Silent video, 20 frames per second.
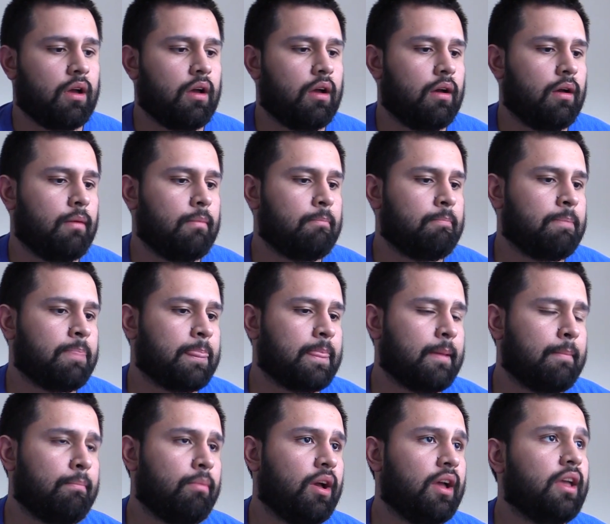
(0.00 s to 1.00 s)
Um,
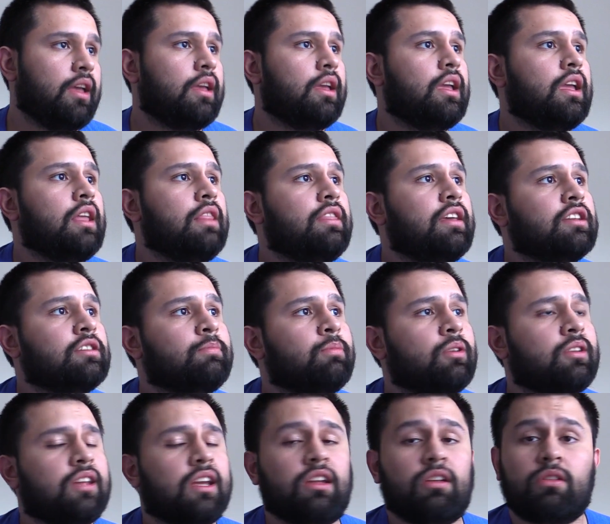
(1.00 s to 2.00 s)
but in this
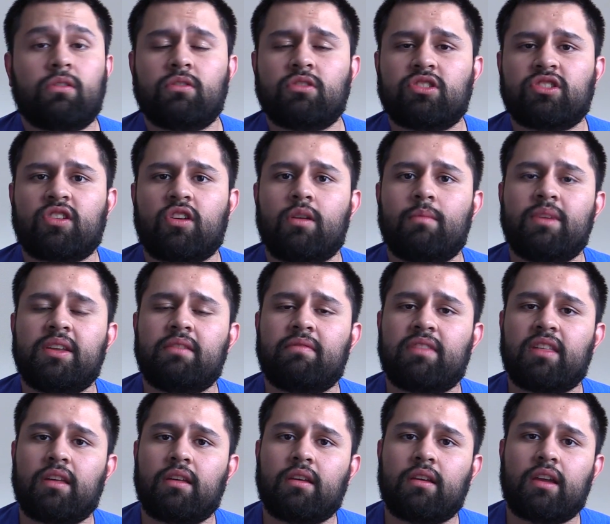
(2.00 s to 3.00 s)
particular installment
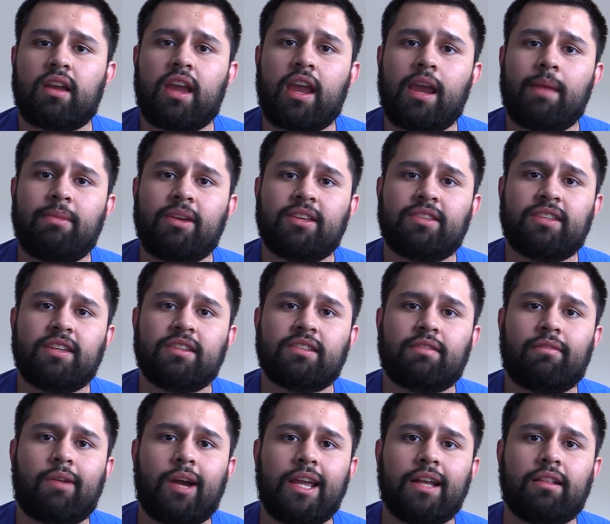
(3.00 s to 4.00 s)
of the ABCs
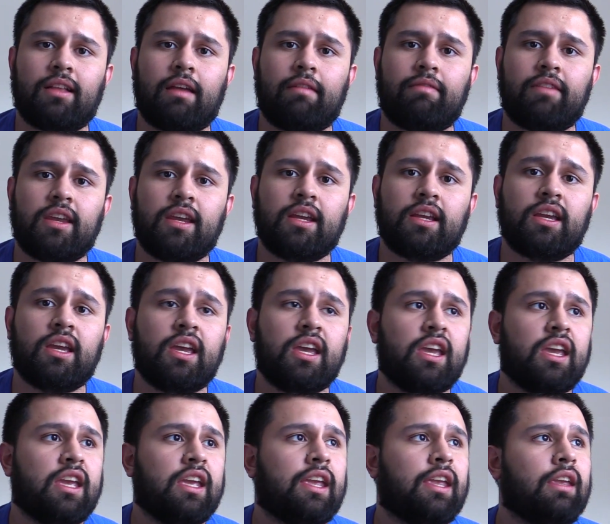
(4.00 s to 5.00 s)
of weightlifting,
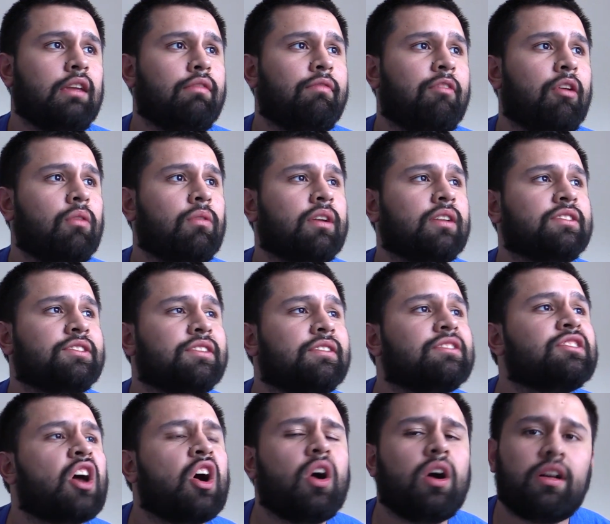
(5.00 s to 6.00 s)
he
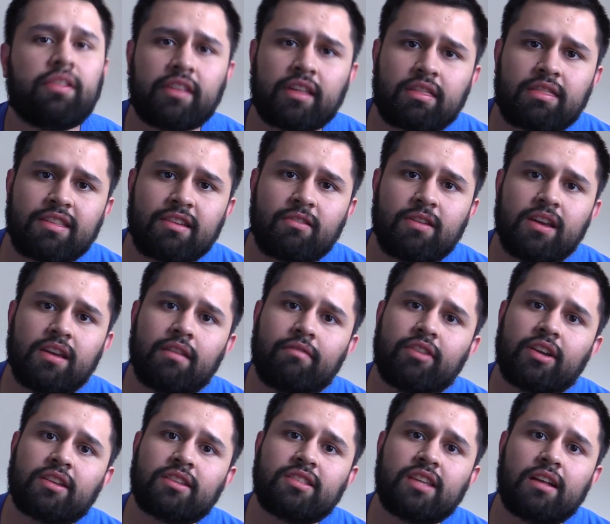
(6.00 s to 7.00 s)
focuses on the theory of
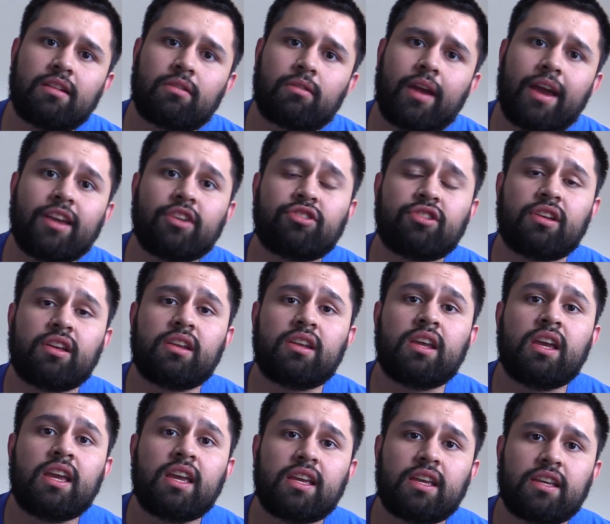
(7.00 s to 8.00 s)

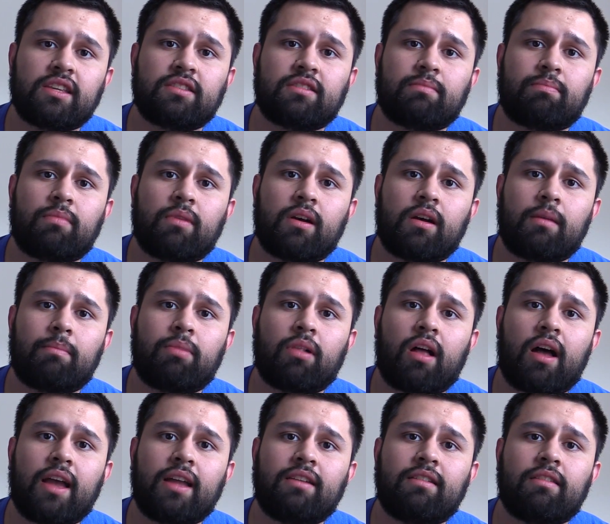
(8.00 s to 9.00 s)
acceleration is
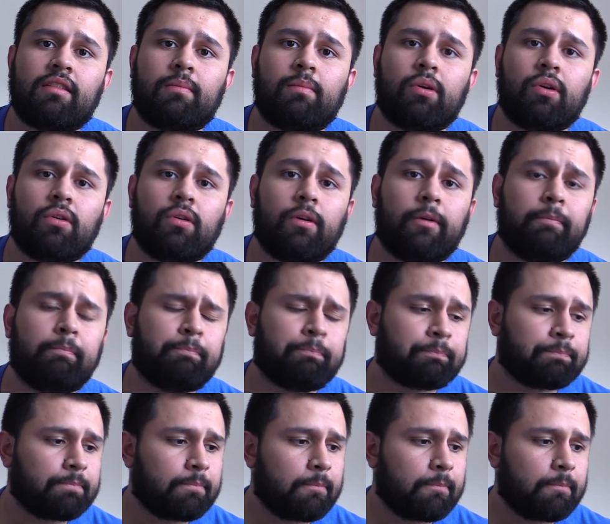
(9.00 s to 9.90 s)
applied to the pull.